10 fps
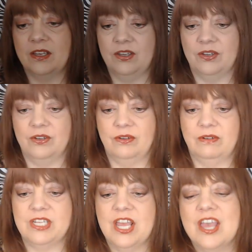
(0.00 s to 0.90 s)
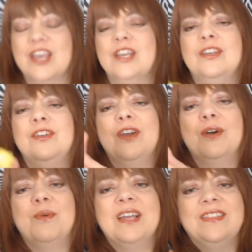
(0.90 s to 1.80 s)
cute? You know
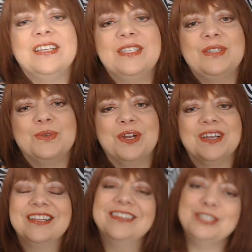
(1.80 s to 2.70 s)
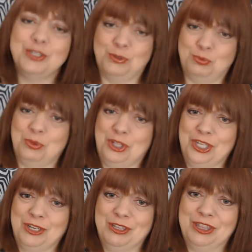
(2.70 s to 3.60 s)
what? This is really
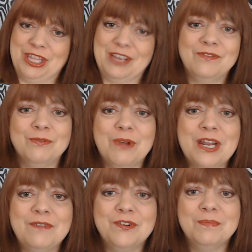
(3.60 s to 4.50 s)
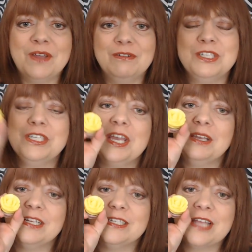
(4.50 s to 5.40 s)
a good thing for right after Mother's Day,
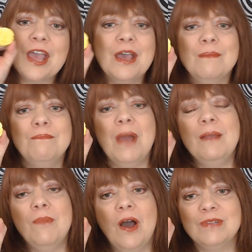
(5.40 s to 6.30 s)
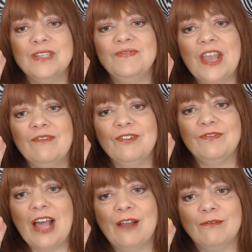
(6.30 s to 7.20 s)
because my mom's favorite
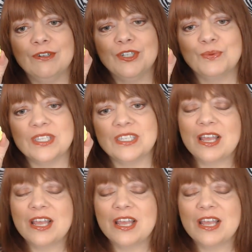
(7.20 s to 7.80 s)
flowers was